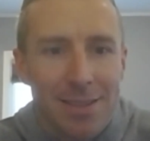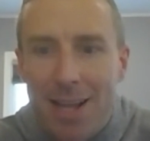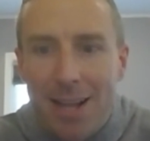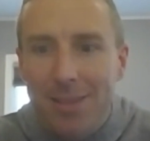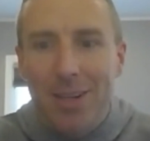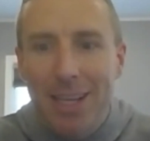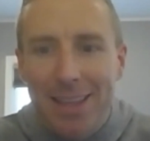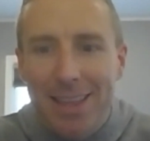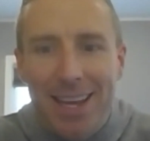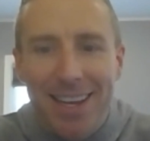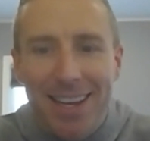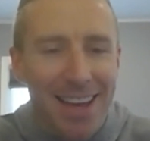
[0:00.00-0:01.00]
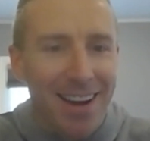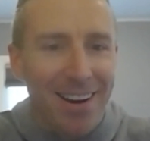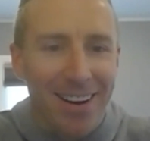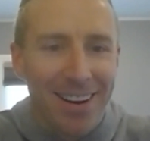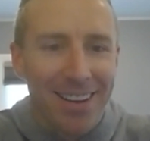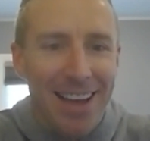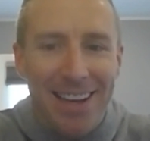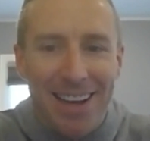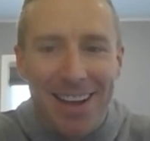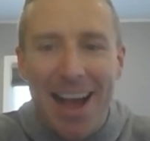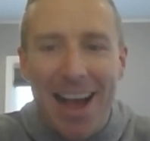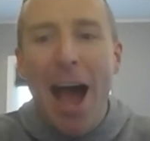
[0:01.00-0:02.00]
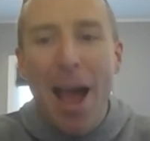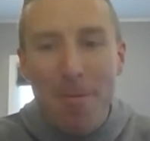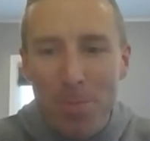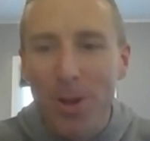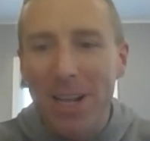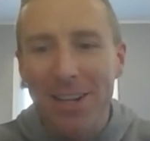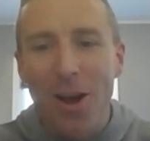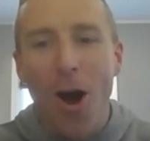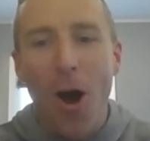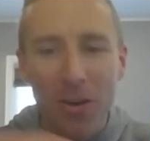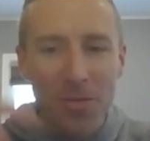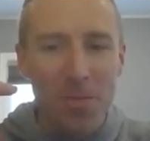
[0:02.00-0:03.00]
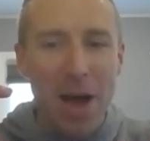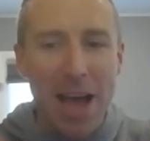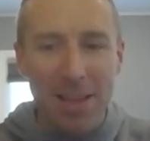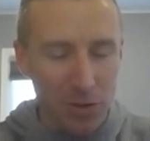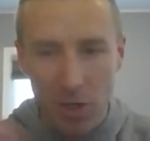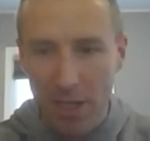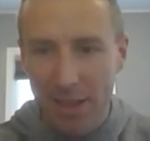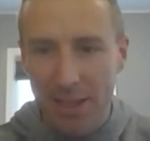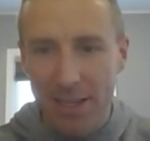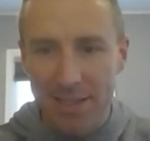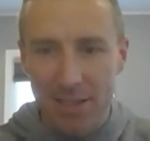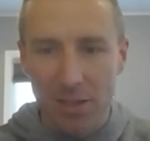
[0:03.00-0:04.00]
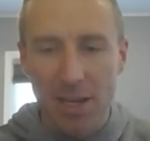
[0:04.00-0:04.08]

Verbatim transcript: It's not doing anything in there. Like I'm putting all of my look at this.